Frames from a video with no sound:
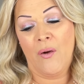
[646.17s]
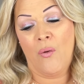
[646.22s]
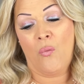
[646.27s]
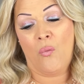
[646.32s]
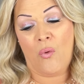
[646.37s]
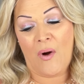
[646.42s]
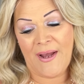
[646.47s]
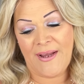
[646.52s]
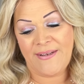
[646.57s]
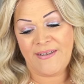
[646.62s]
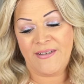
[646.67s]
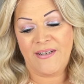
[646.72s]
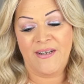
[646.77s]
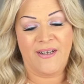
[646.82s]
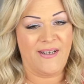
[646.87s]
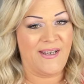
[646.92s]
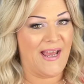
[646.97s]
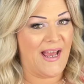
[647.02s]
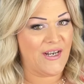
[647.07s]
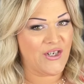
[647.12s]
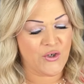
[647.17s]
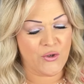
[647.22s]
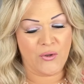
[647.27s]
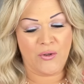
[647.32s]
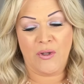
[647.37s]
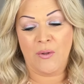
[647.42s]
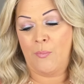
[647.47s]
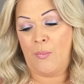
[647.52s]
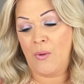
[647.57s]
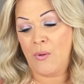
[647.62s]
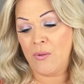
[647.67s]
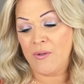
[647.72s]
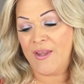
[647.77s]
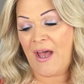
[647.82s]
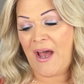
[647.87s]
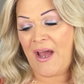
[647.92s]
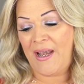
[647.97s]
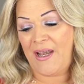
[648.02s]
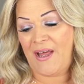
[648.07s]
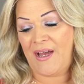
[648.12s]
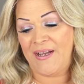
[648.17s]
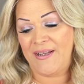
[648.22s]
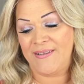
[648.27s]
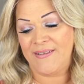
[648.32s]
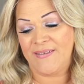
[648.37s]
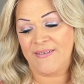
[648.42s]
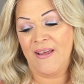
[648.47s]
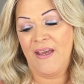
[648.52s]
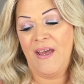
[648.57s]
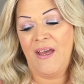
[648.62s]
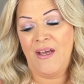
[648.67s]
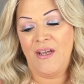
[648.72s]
white natural bold highlights